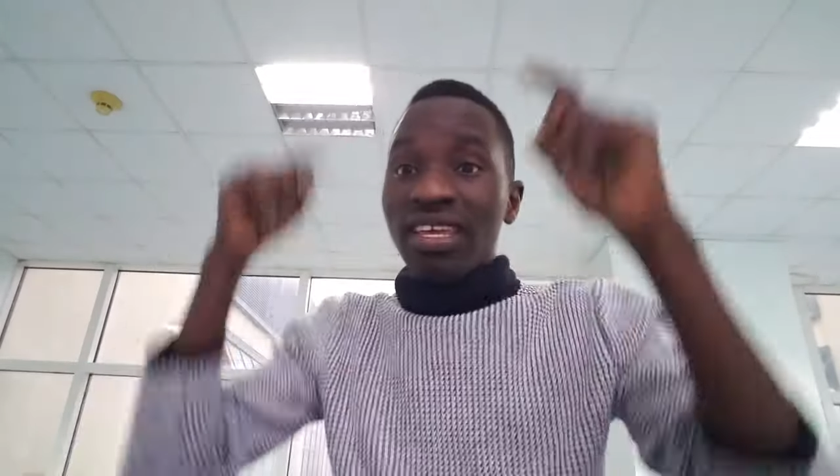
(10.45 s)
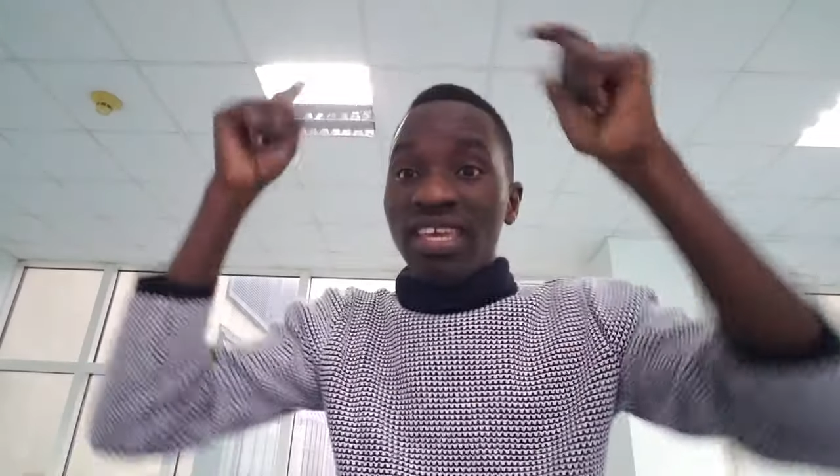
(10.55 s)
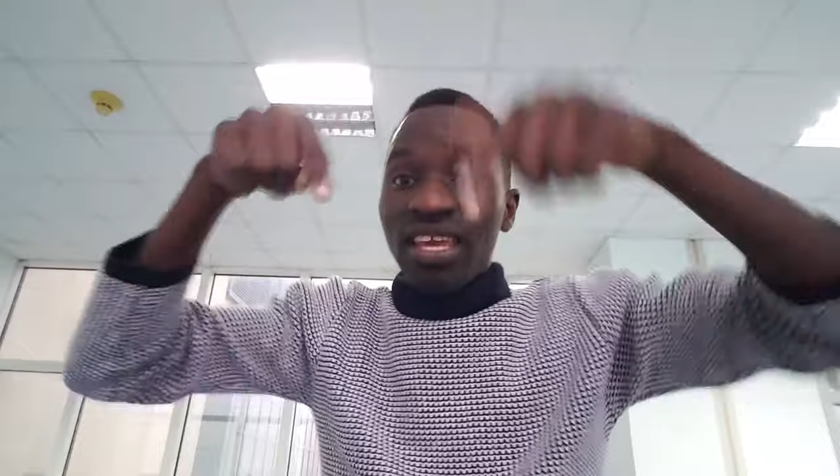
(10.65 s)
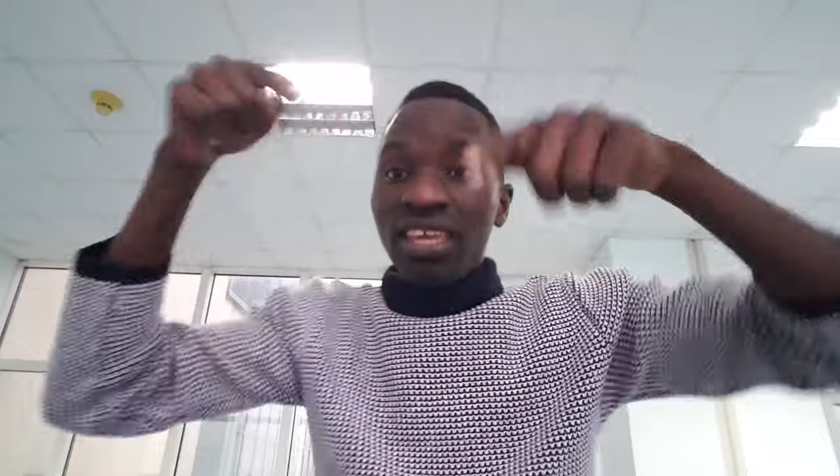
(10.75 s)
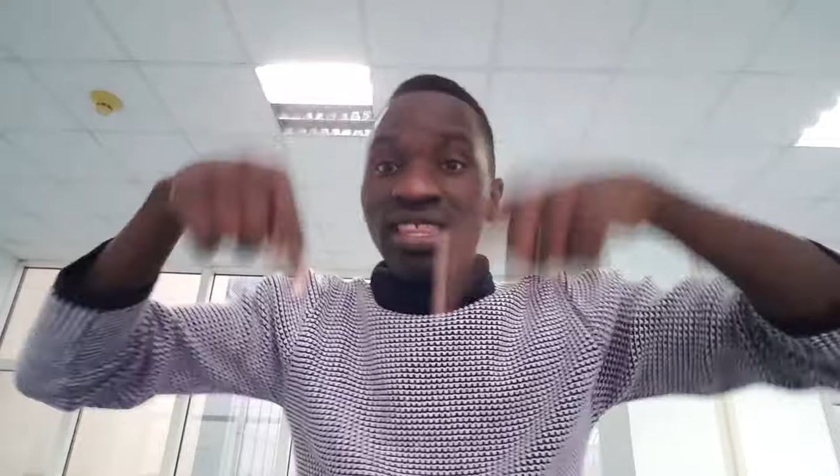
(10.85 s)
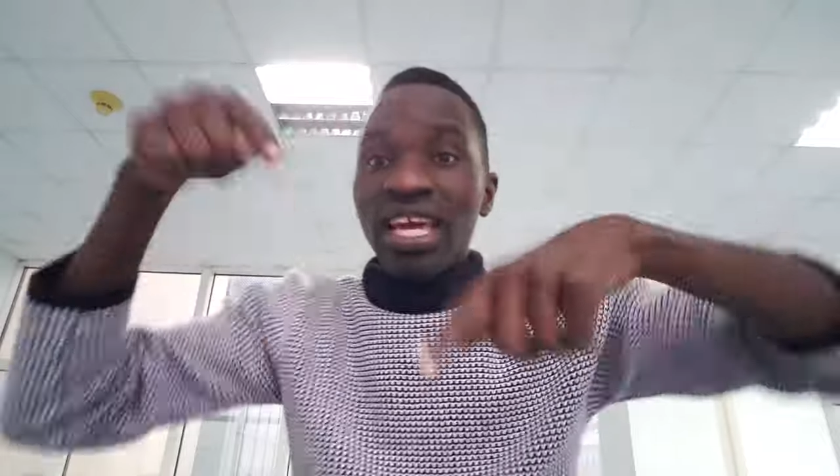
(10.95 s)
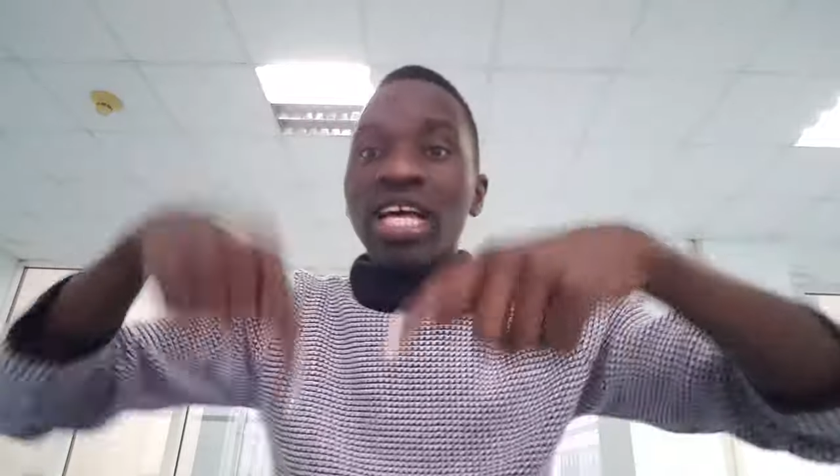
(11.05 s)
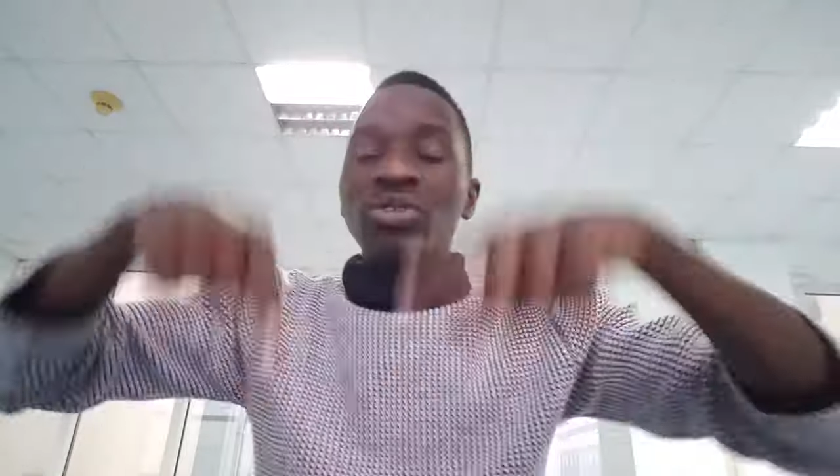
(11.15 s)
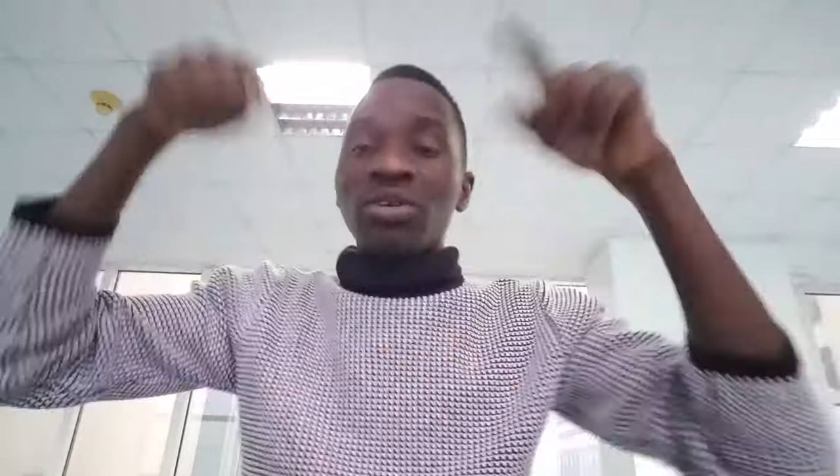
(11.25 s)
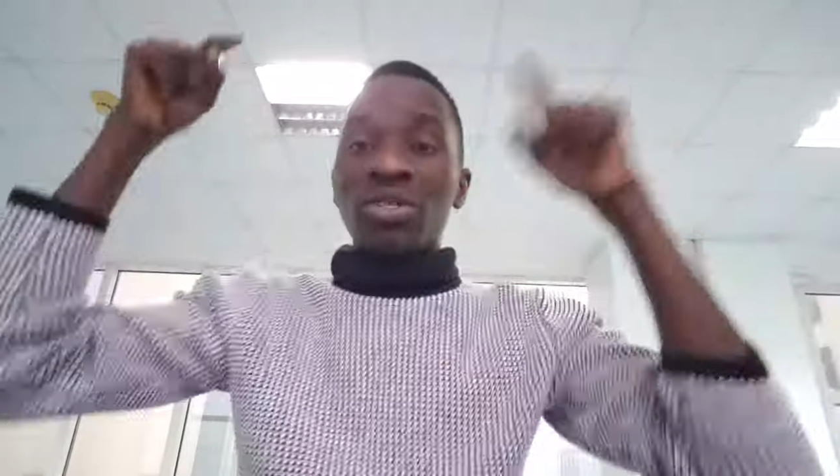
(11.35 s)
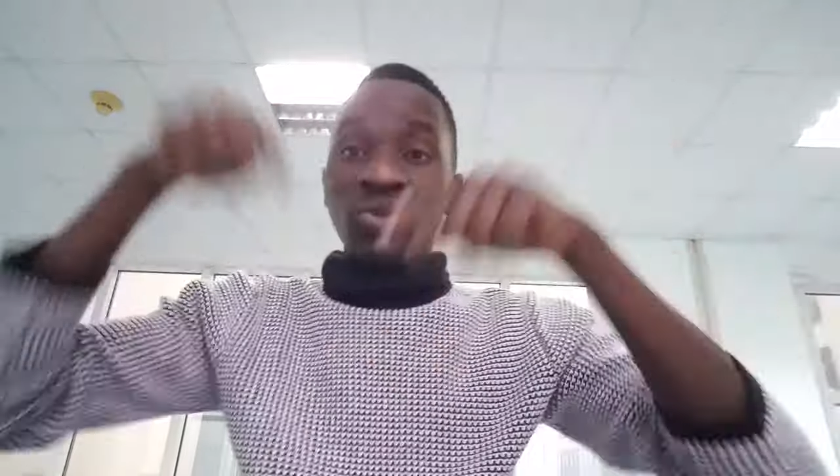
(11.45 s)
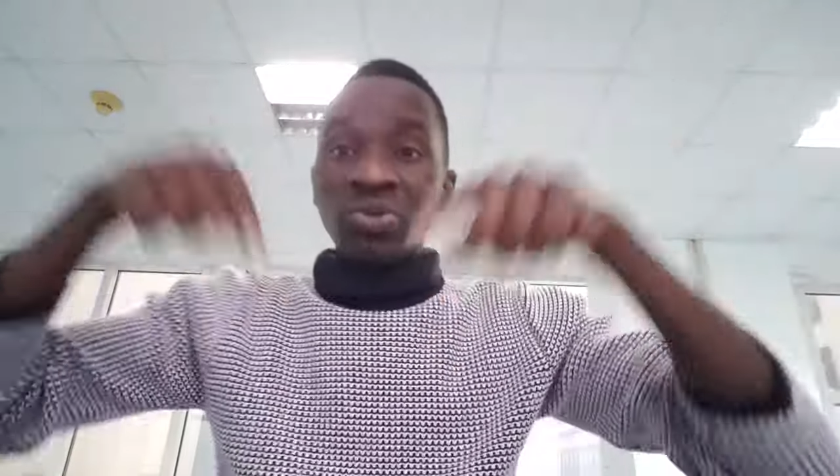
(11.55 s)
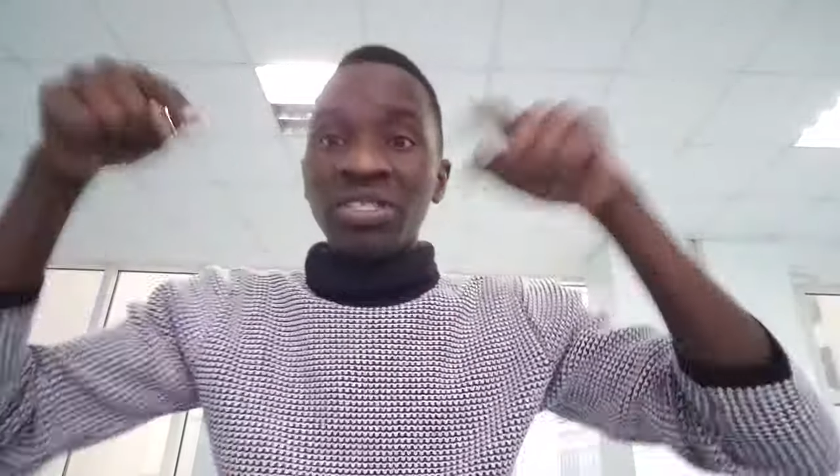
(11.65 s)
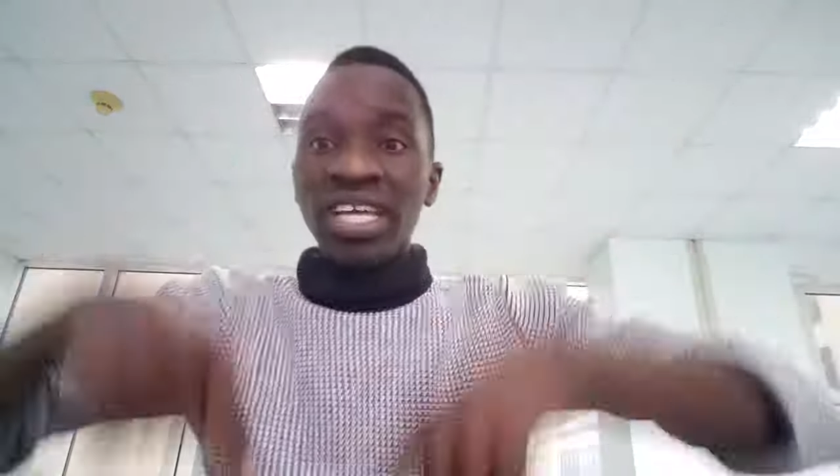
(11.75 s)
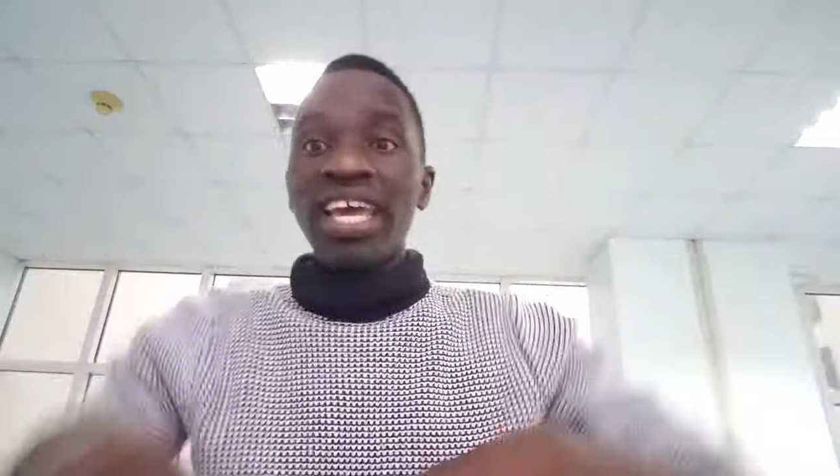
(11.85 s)
here is the answer
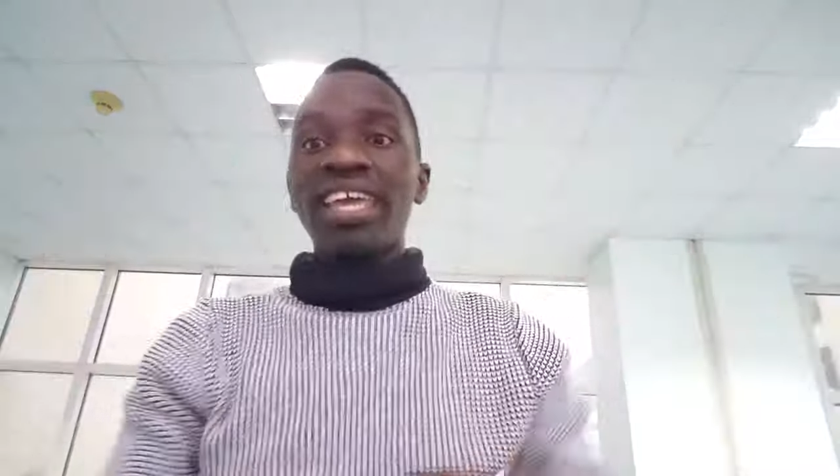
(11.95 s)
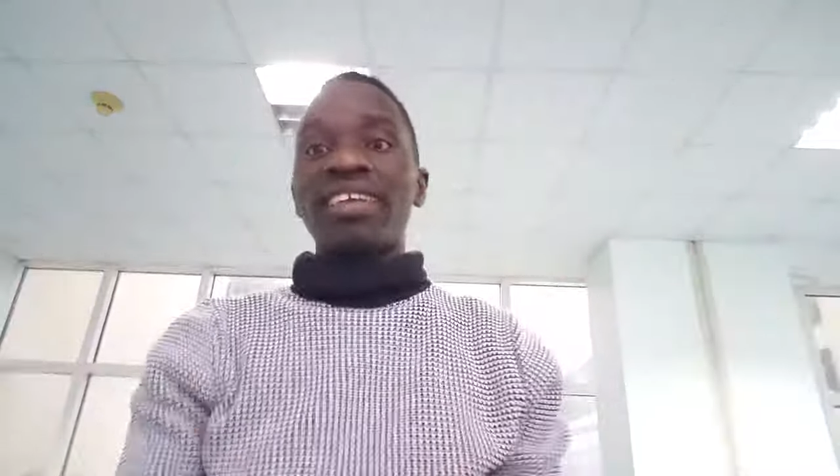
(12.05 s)
today.